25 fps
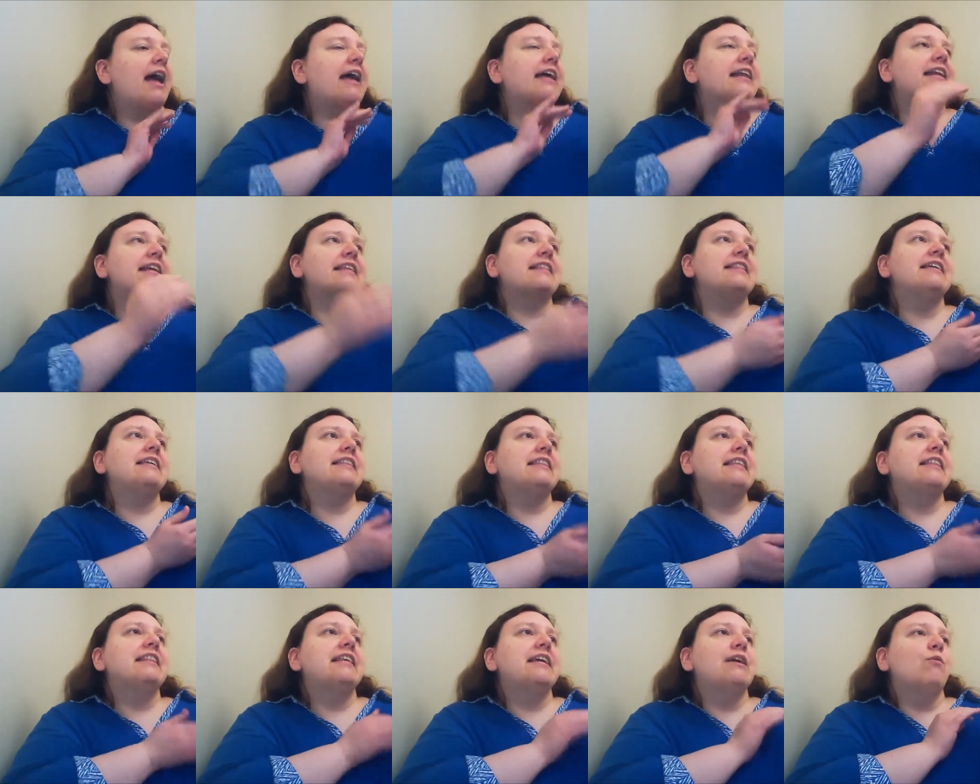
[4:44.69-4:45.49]
and i
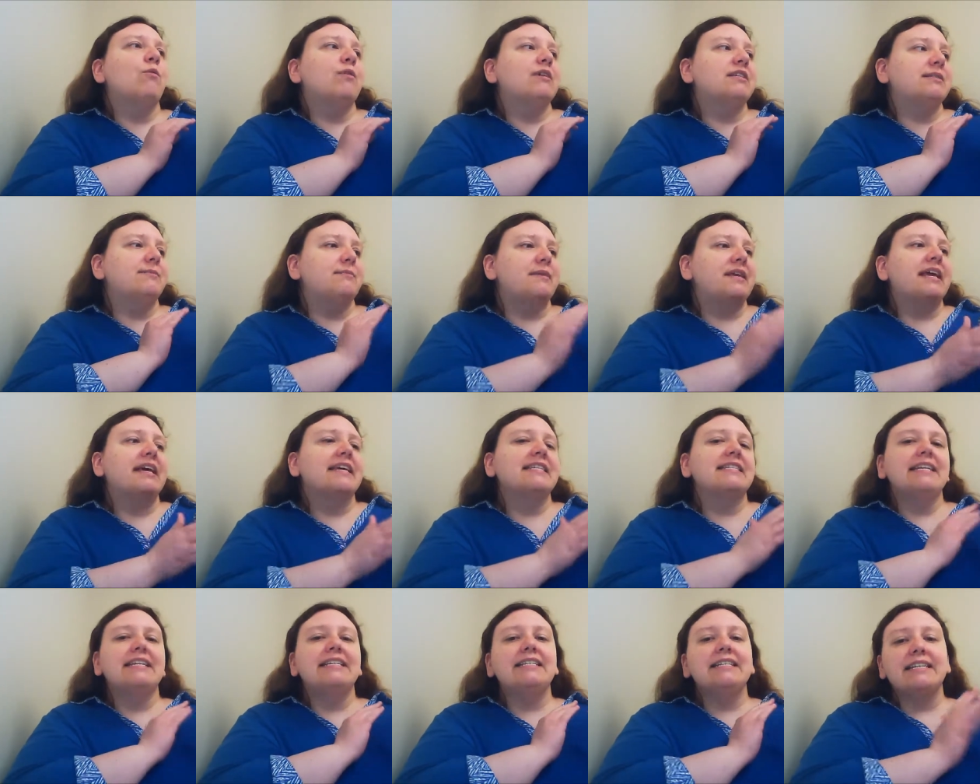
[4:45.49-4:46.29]
think the thing was
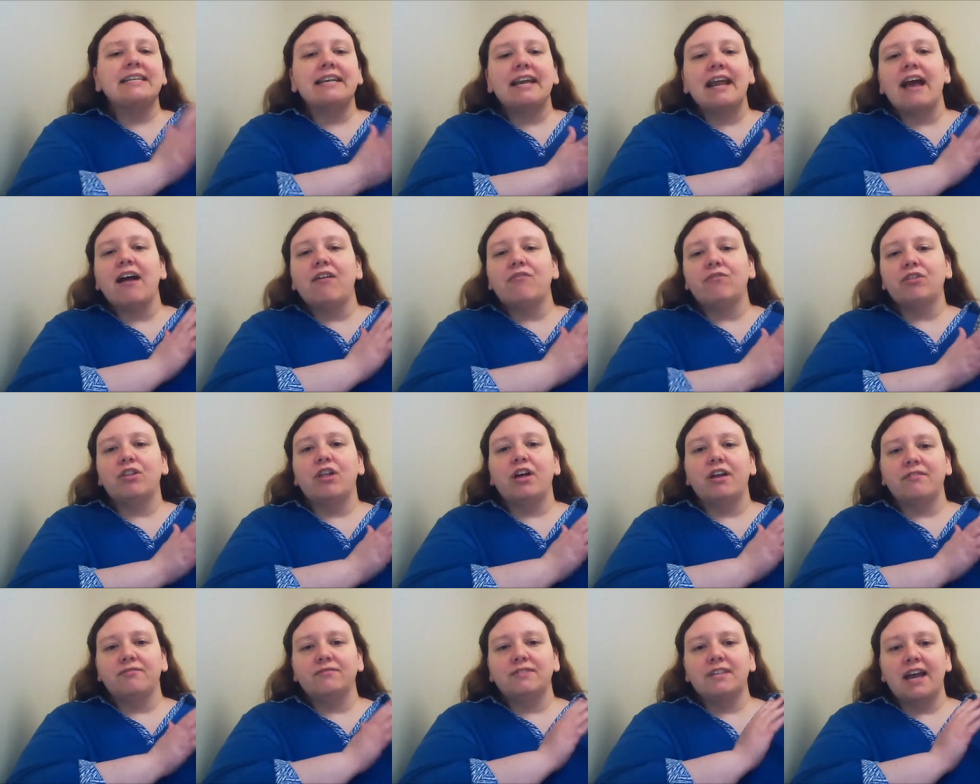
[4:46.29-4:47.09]
because i didn't have a
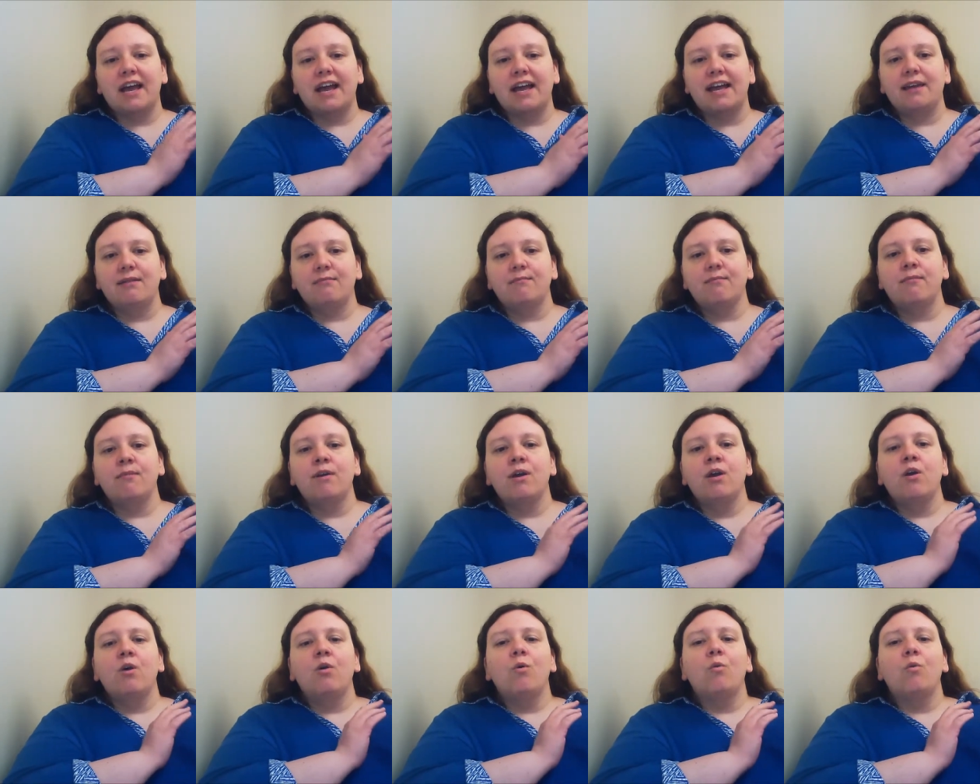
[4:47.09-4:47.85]
lot of time